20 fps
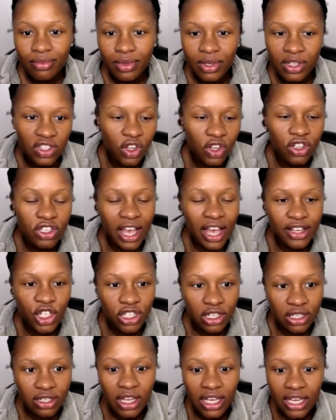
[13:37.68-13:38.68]
Because there's
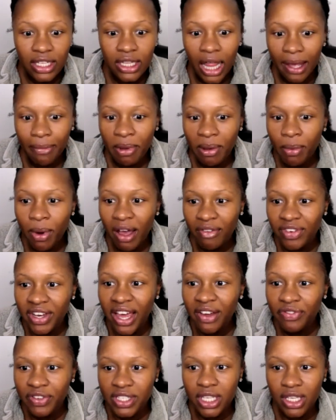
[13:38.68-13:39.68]
actually need, like people have
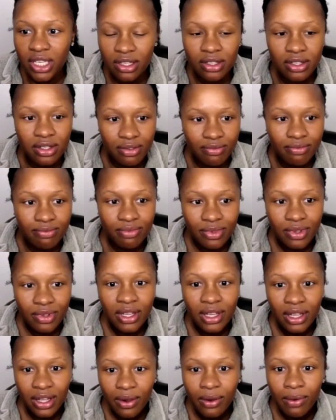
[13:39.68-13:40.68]
deficits,
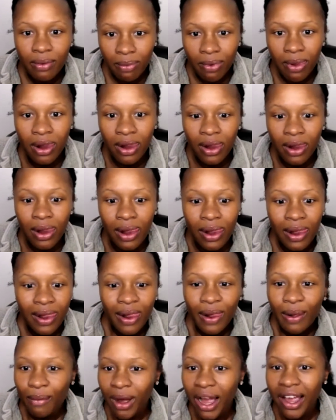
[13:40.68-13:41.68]

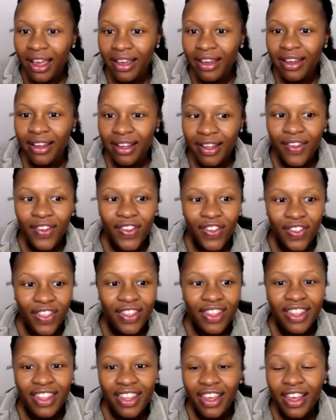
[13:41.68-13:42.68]
right?
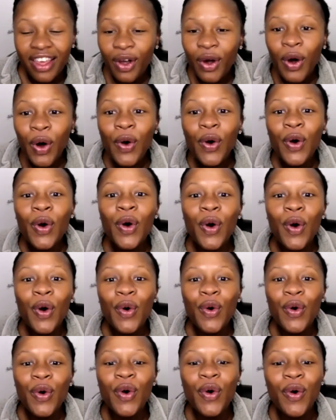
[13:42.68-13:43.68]
Who
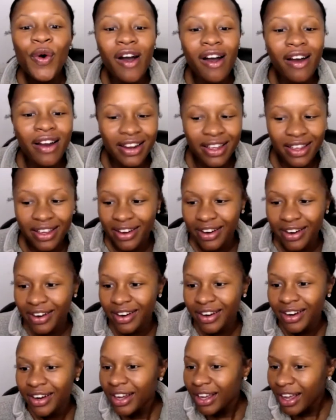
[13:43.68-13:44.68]
on
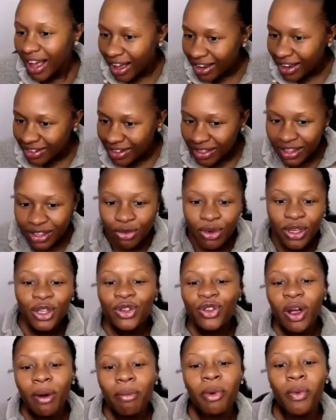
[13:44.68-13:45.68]
here, we
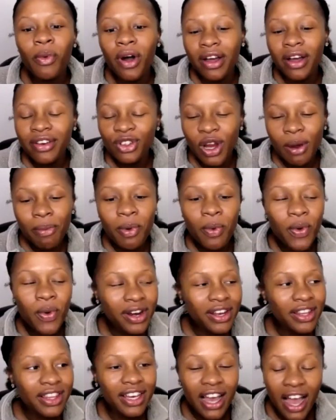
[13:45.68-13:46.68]
can drop a one
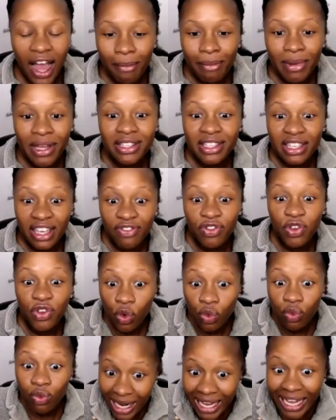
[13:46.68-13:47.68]
in the comments if
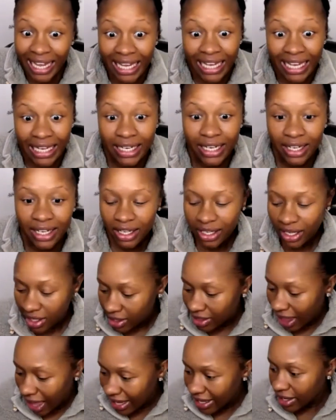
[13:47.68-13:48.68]
you need
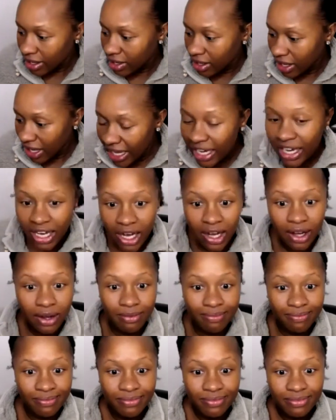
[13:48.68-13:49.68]
like
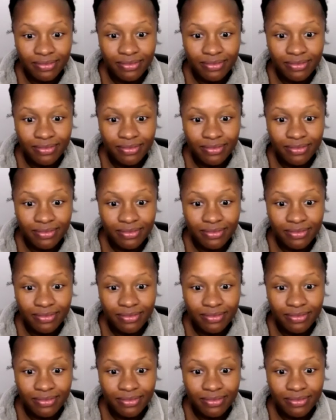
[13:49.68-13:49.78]
income.